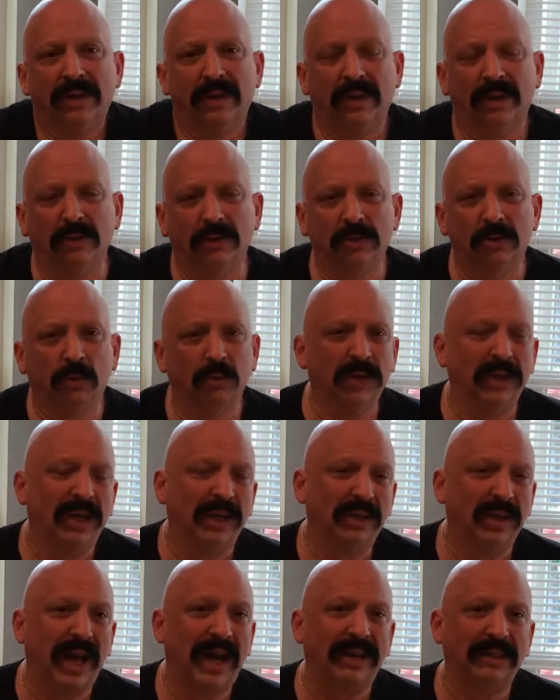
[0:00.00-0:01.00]
There's already a
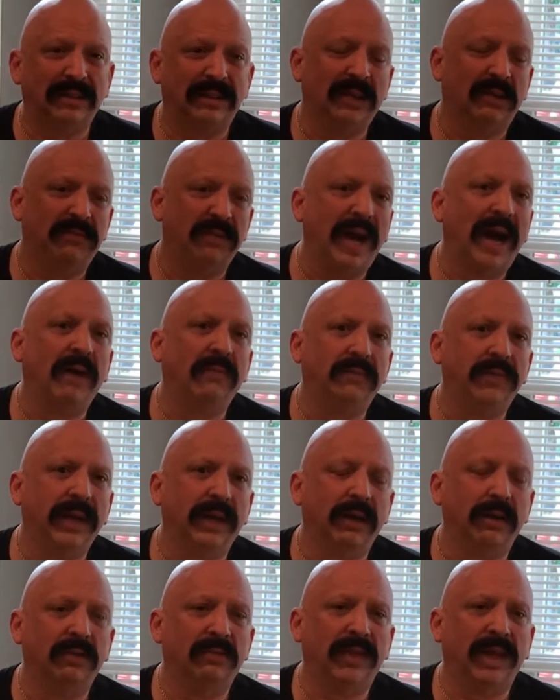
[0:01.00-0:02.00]
lot of stuff out
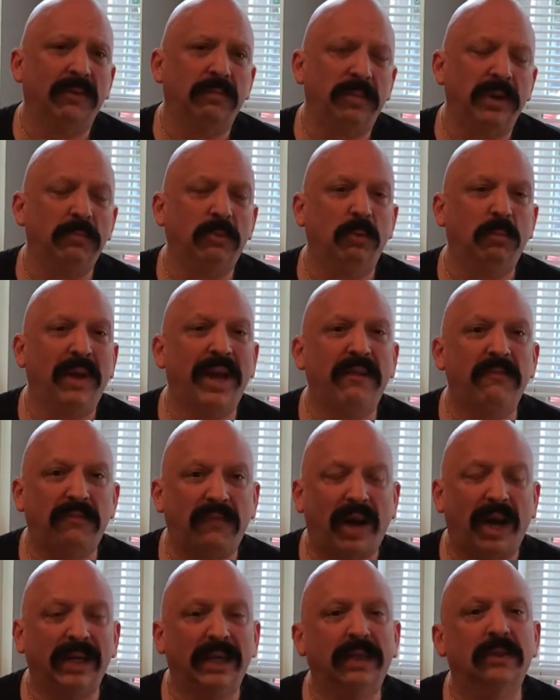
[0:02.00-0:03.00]
there that people may
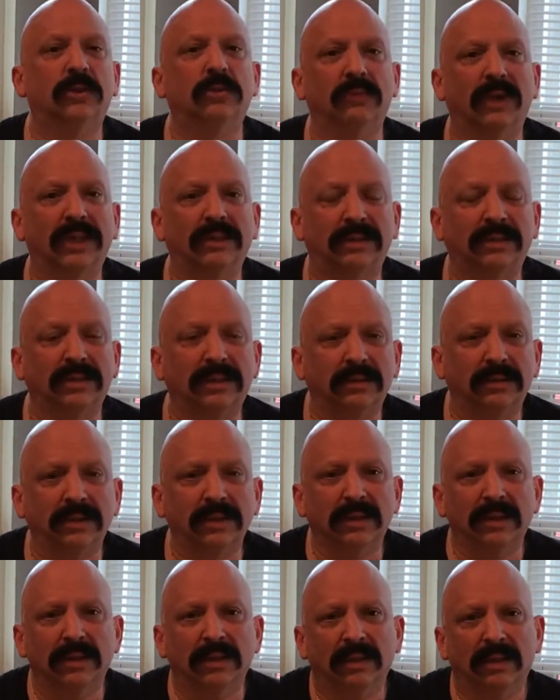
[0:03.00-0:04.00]
find interesting,
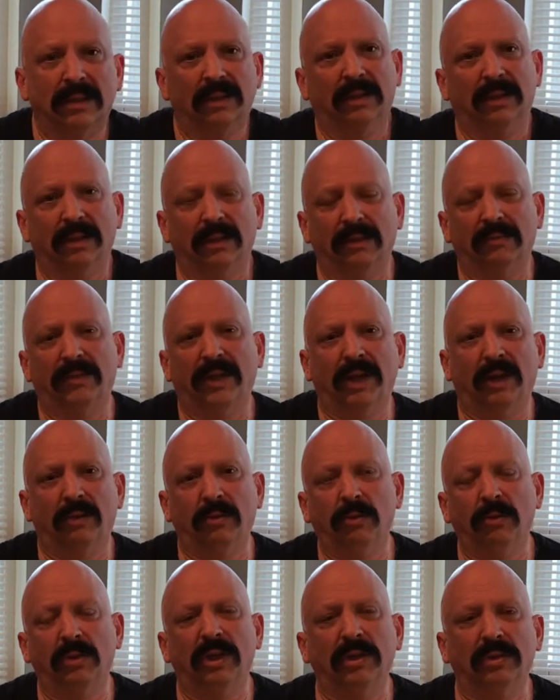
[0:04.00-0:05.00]
that are
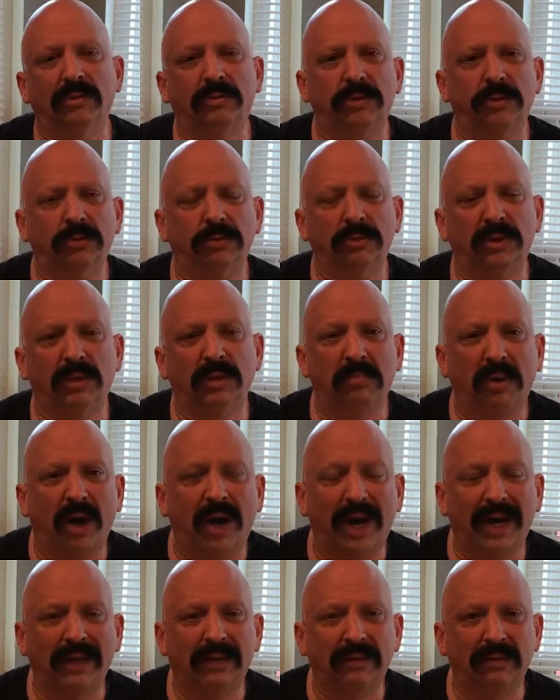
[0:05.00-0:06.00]
looking to
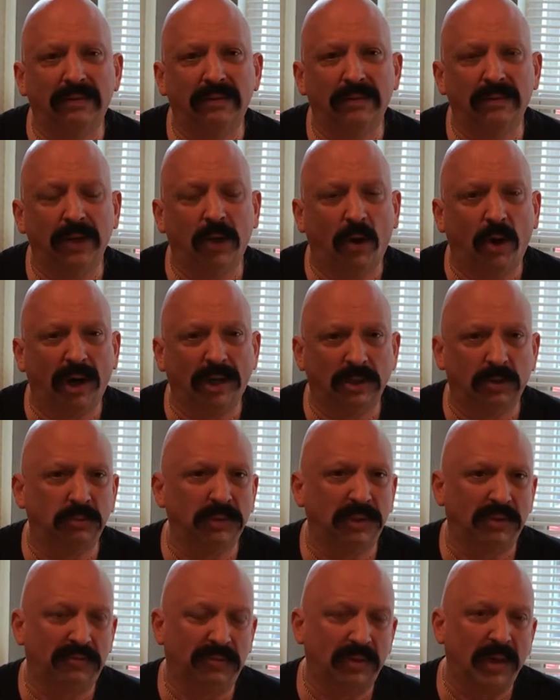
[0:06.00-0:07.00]
combine the arts with
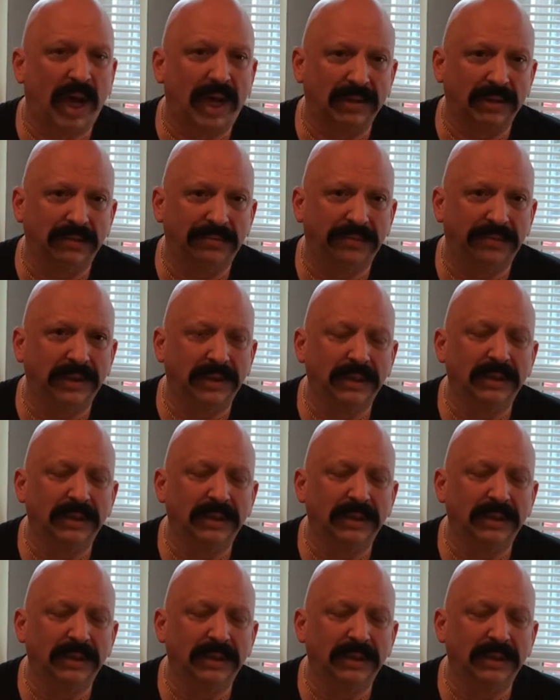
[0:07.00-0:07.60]
the philosophy.